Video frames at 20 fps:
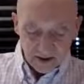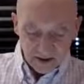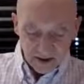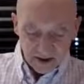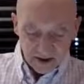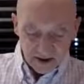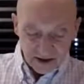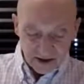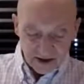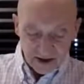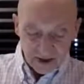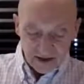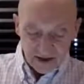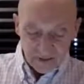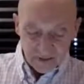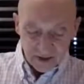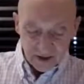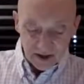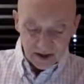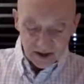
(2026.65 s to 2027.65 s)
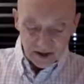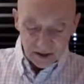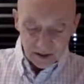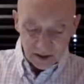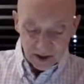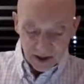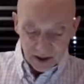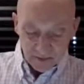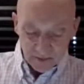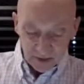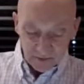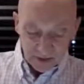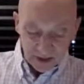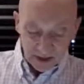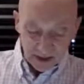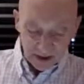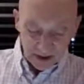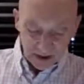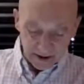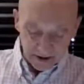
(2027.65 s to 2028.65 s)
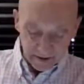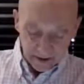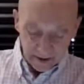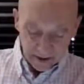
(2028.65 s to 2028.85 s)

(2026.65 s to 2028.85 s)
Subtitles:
This is said to be the sublime abiding.